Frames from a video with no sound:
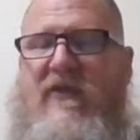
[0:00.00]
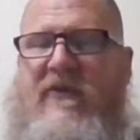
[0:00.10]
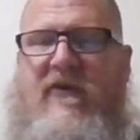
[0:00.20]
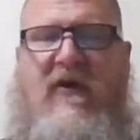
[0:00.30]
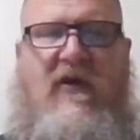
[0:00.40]

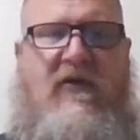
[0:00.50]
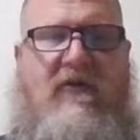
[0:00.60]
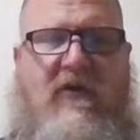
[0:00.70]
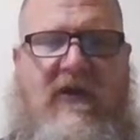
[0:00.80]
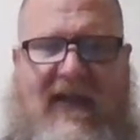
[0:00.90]
They're
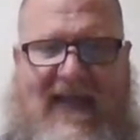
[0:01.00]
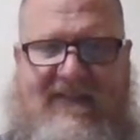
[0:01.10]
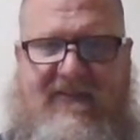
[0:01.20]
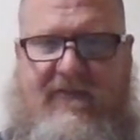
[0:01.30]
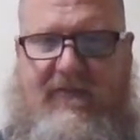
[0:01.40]
all
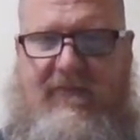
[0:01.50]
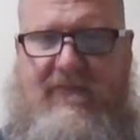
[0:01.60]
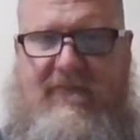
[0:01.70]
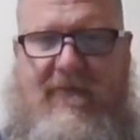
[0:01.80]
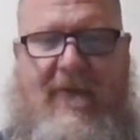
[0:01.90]
classical.
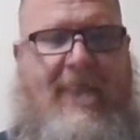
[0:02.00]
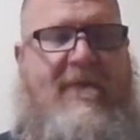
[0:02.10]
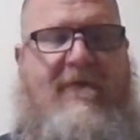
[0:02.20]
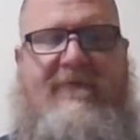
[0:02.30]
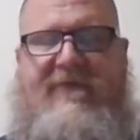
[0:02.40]

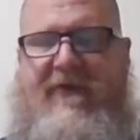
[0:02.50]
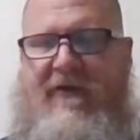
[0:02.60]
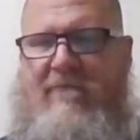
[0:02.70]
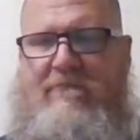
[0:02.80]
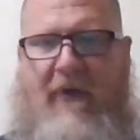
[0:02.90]

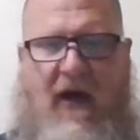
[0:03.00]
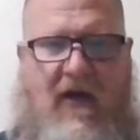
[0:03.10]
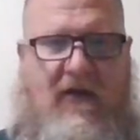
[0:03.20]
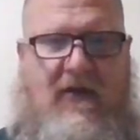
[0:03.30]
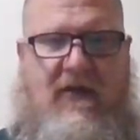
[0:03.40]
They're
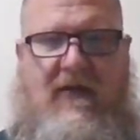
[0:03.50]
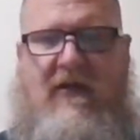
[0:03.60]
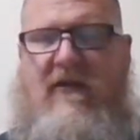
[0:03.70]
Bach,